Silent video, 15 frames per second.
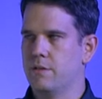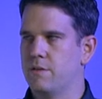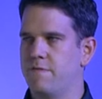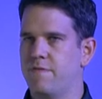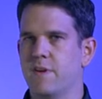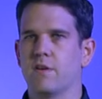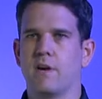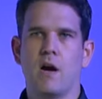
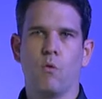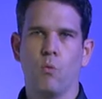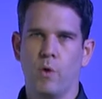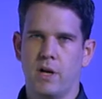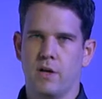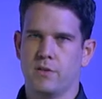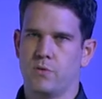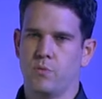figure out
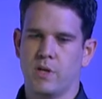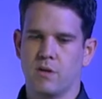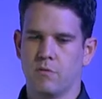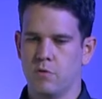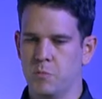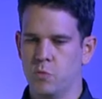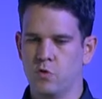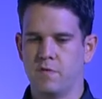what else we
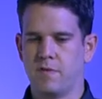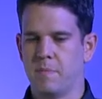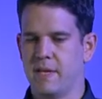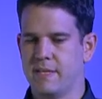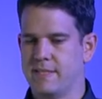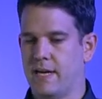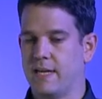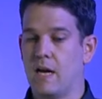can remove from
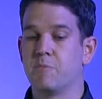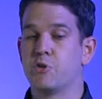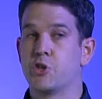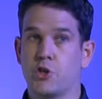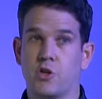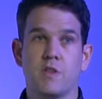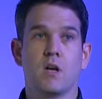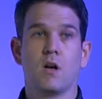that site. I'm
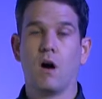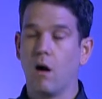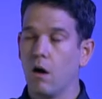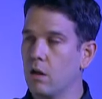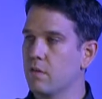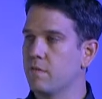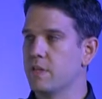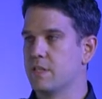sure that
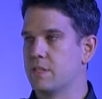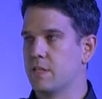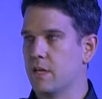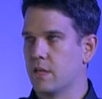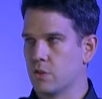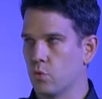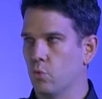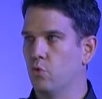all of these
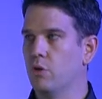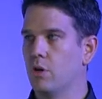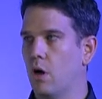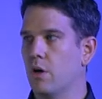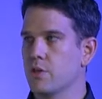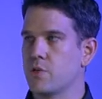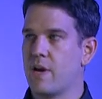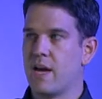things would
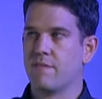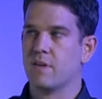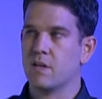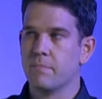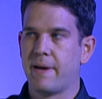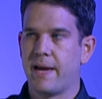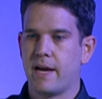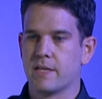also have
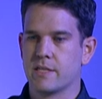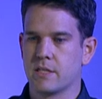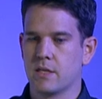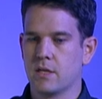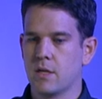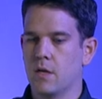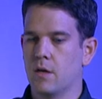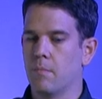impact,
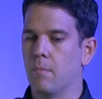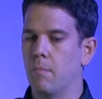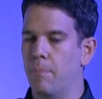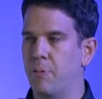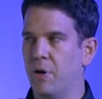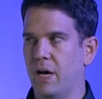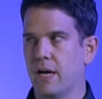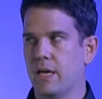
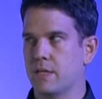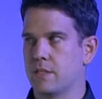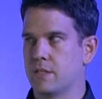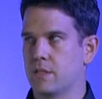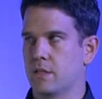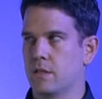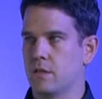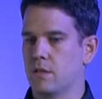
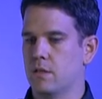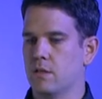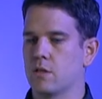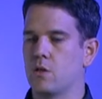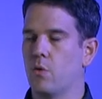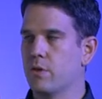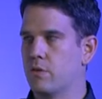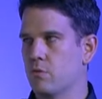but
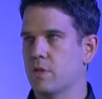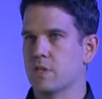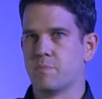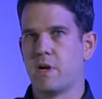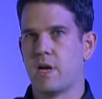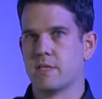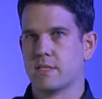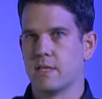going through this
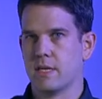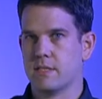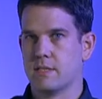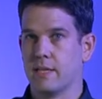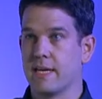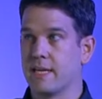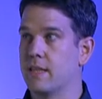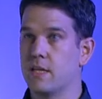
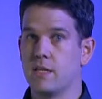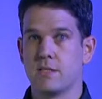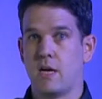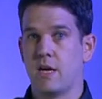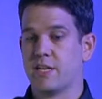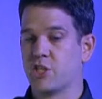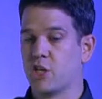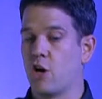process, like these
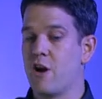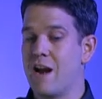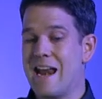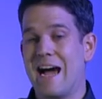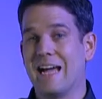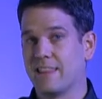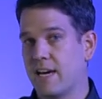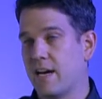actually are
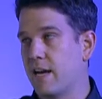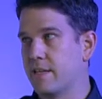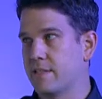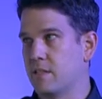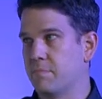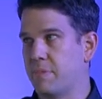not the highest